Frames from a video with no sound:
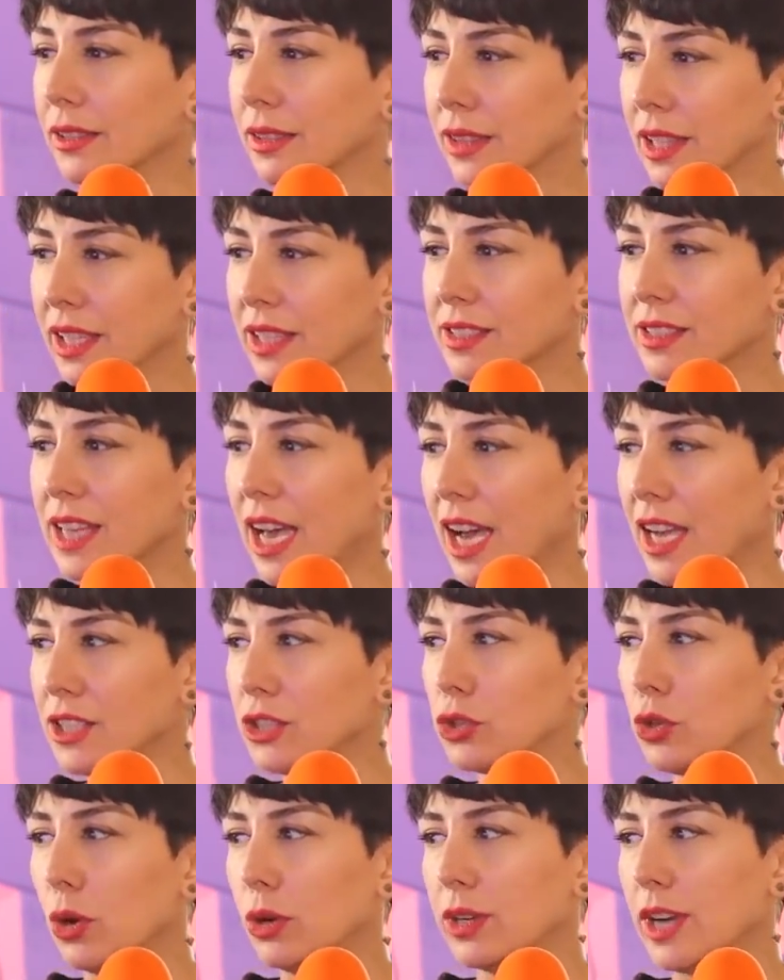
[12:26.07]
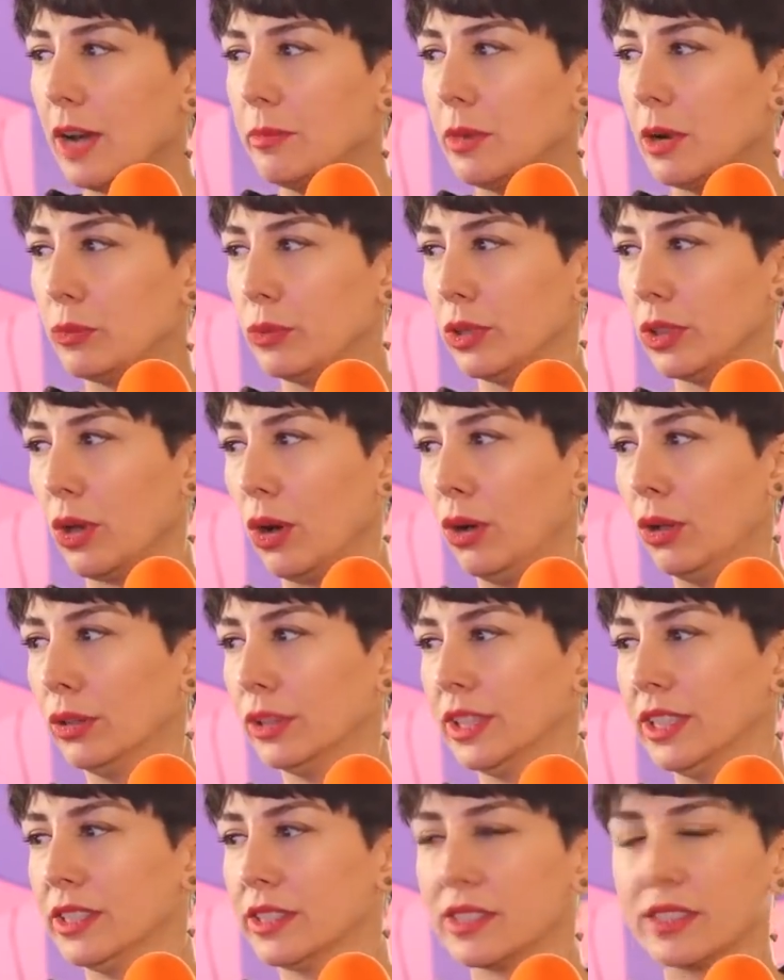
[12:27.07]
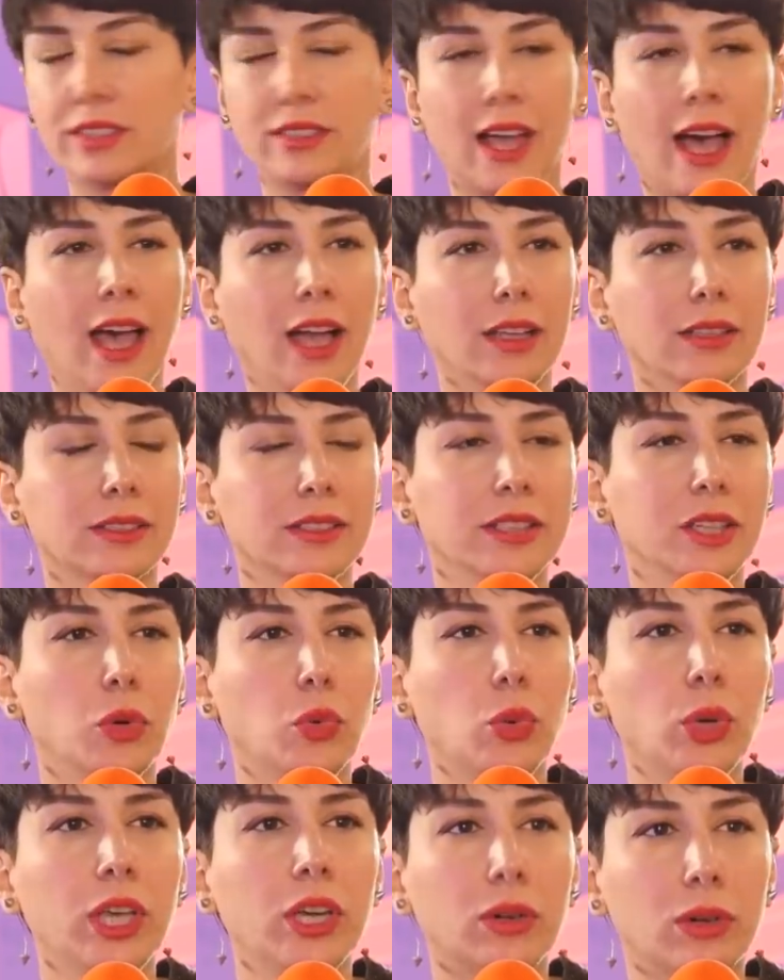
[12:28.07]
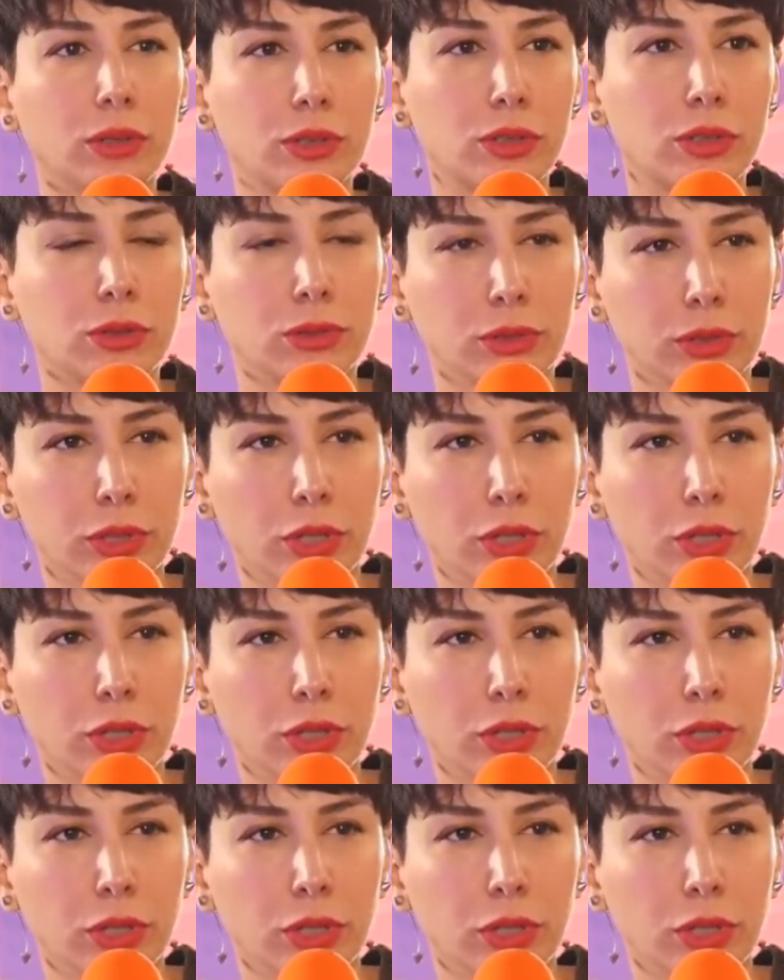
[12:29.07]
these guys don't come up with all these styles in a week or two.